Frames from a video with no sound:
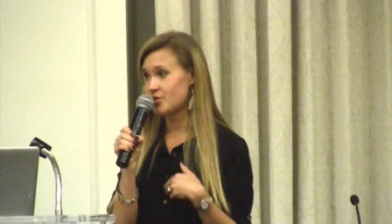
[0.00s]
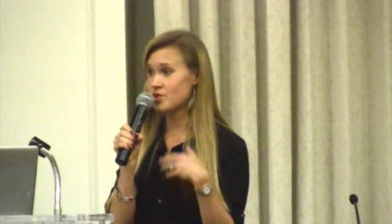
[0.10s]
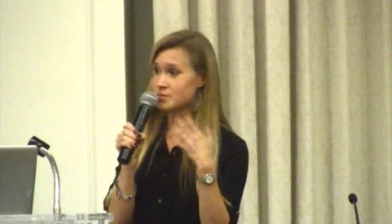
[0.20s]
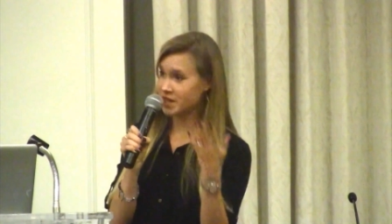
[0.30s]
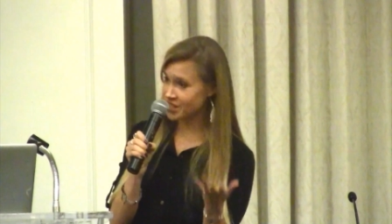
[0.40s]

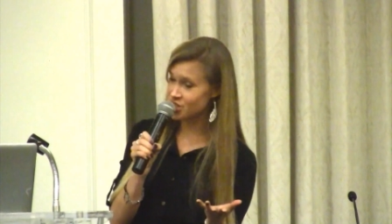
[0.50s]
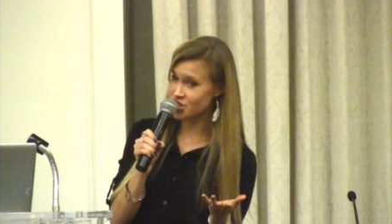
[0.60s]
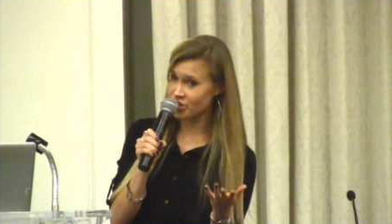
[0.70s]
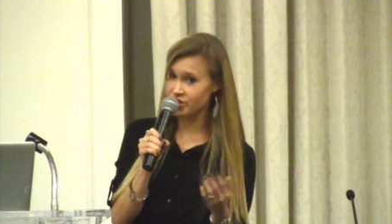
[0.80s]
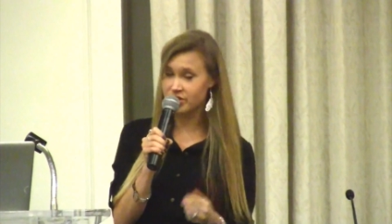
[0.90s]
Respect
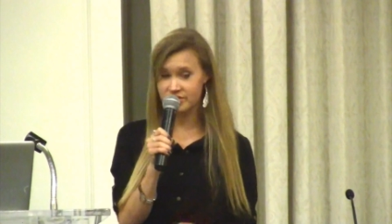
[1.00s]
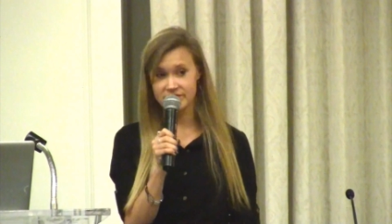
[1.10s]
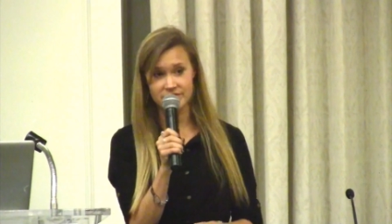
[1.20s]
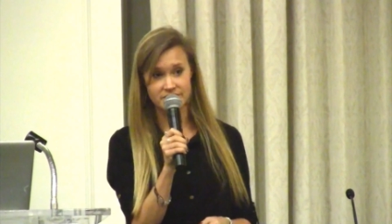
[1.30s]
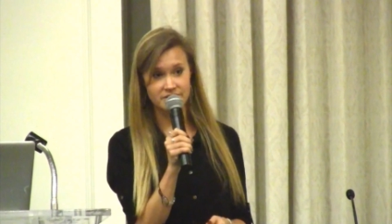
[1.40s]
each other
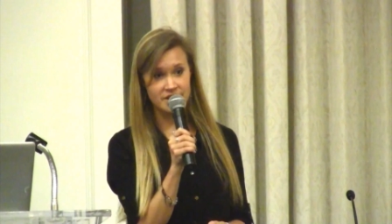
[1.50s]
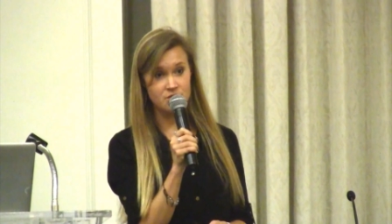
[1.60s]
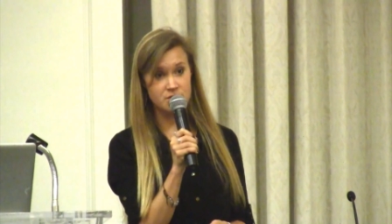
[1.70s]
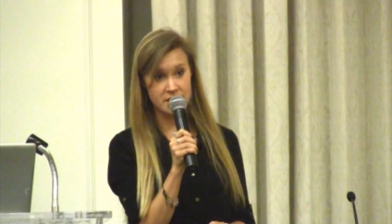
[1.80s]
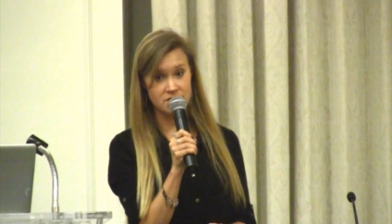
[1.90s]

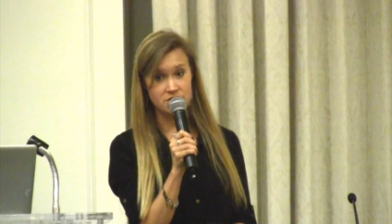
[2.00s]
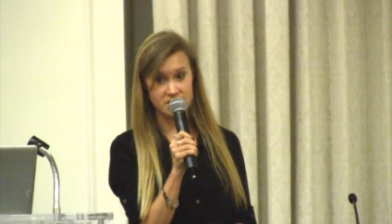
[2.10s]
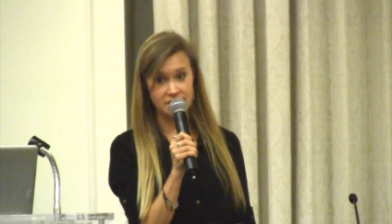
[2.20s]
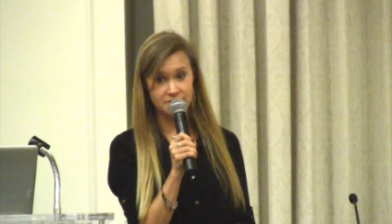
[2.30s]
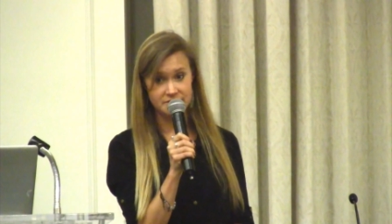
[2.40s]
and respect
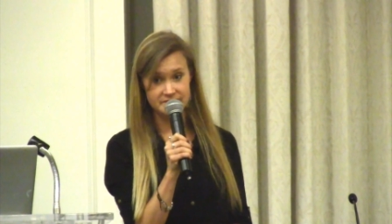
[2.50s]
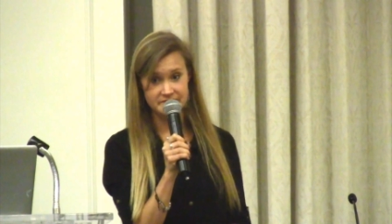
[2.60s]
yourself.